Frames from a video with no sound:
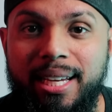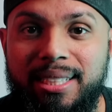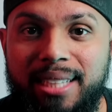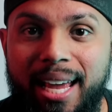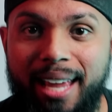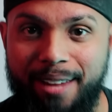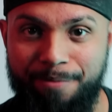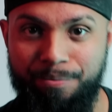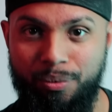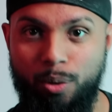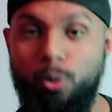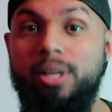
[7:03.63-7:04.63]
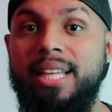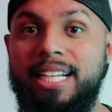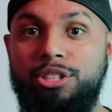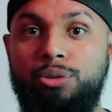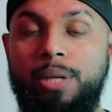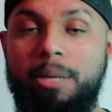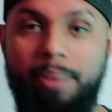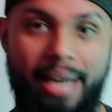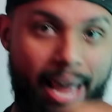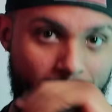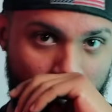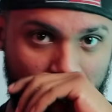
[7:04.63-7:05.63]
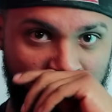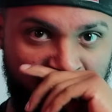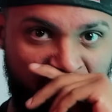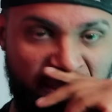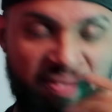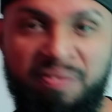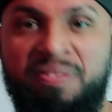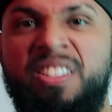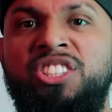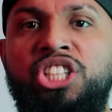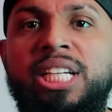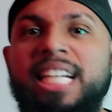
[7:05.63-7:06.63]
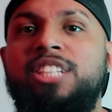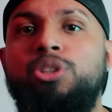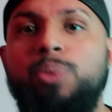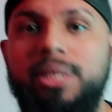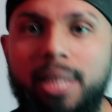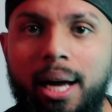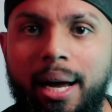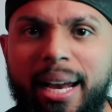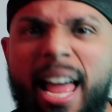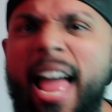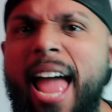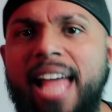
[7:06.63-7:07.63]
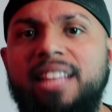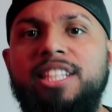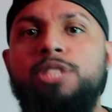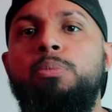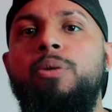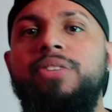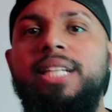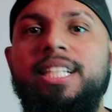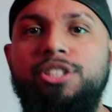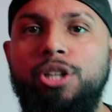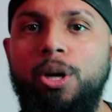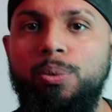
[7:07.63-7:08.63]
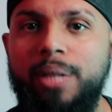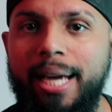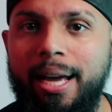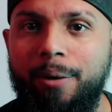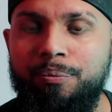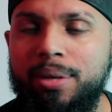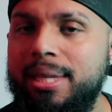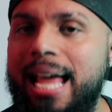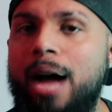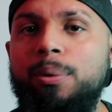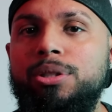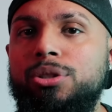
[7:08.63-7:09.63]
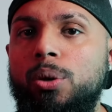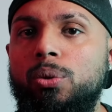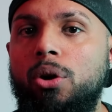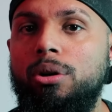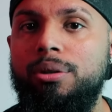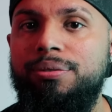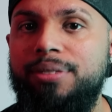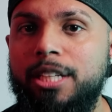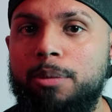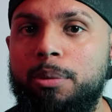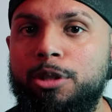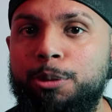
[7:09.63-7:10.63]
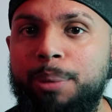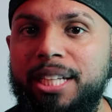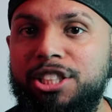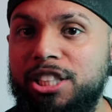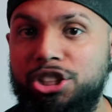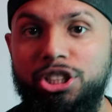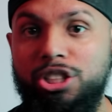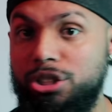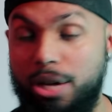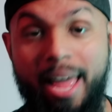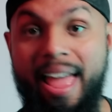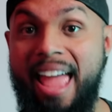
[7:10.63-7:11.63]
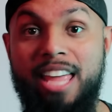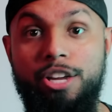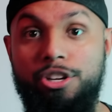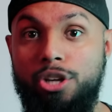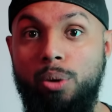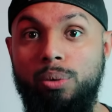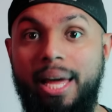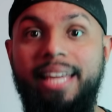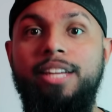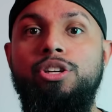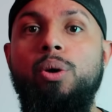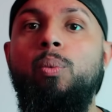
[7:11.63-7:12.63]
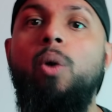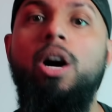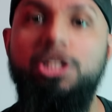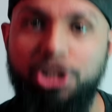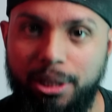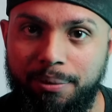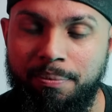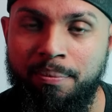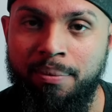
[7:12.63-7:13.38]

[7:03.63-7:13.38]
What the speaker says: are they saying? What are they screaming? Hey, she needs to resign. Hey, this movie needs to go down. Now it's no longer freedom of speech and just, hey, you don't like it, don't watch it.